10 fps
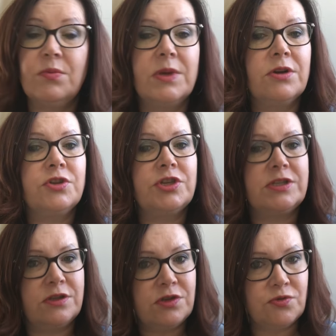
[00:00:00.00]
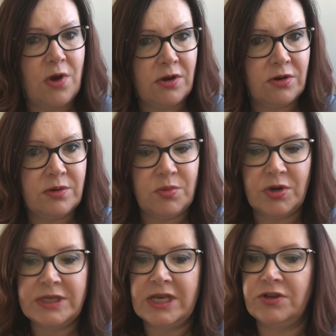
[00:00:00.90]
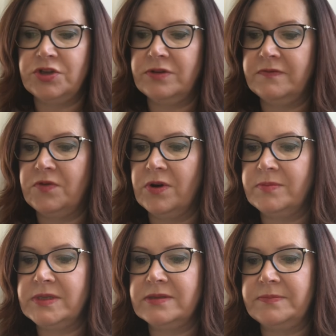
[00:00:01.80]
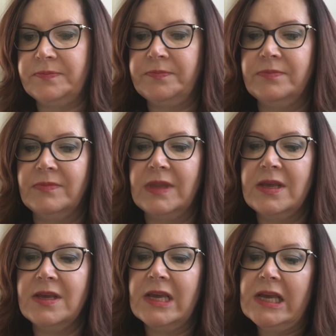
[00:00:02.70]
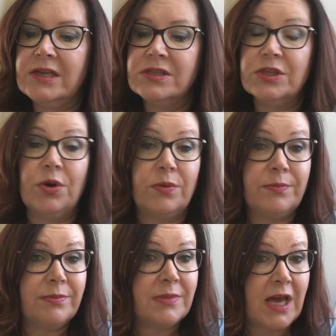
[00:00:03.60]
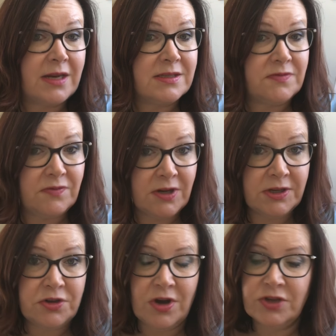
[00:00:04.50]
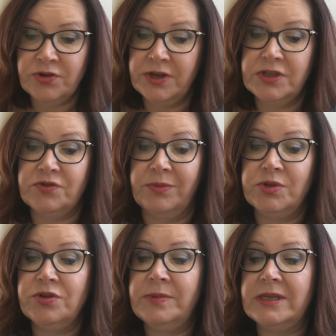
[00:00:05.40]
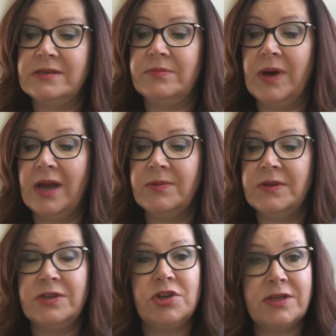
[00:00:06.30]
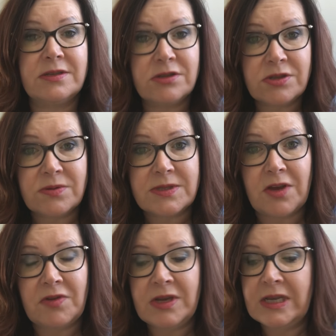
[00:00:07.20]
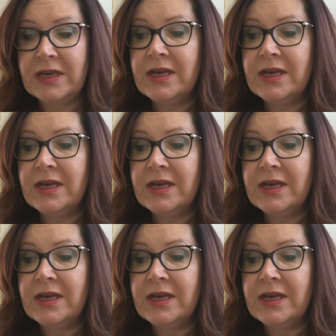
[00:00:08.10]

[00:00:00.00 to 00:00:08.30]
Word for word: We are just the stronger and more intelligent forms. So that is very contrary to scripture because the Bible in Genesis 2 7